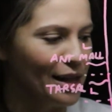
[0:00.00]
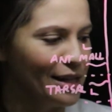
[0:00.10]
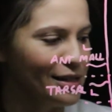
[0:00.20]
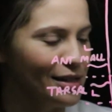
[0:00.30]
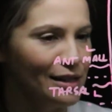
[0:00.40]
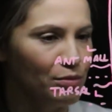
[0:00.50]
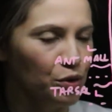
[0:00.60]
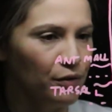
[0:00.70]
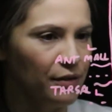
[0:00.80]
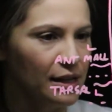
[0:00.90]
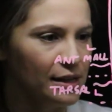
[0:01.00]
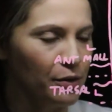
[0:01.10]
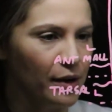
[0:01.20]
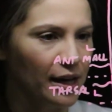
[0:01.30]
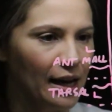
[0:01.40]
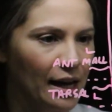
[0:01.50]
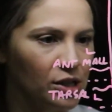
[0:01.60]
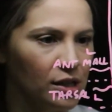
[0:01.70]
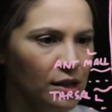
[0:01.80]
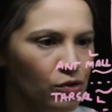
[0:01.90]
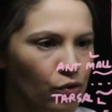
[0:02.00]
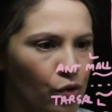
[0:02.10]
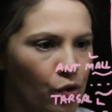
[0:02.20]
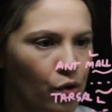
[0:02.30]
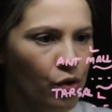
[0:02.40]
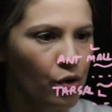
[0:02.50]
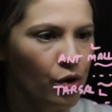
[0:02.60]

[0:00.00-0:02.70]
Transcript: Let's just move this so I can actually draw